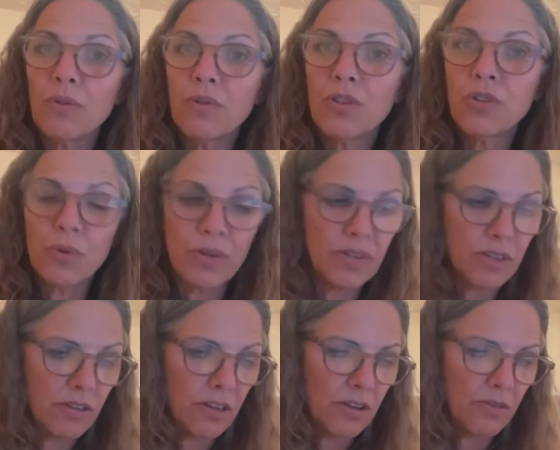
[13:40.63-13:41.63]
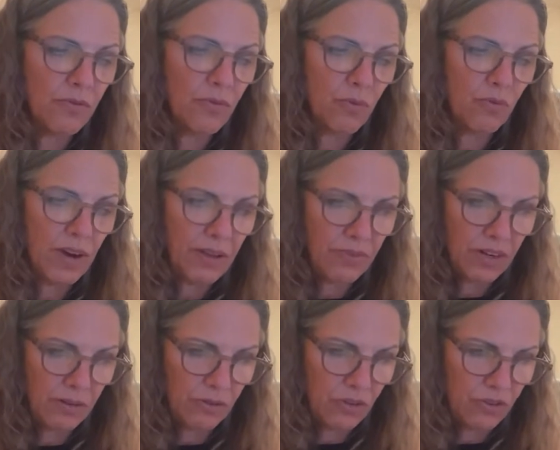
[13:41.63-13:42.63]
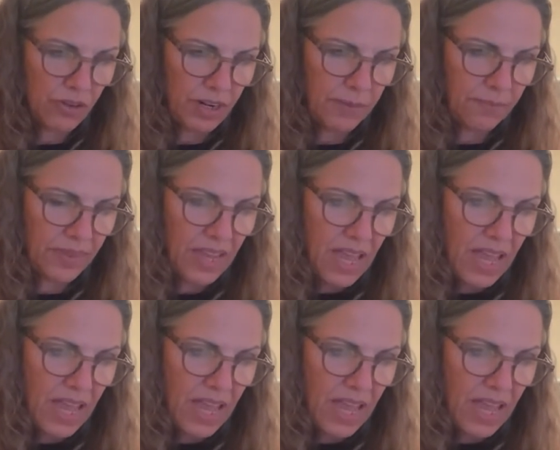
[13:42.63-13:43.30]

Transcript: sources of revenue stream.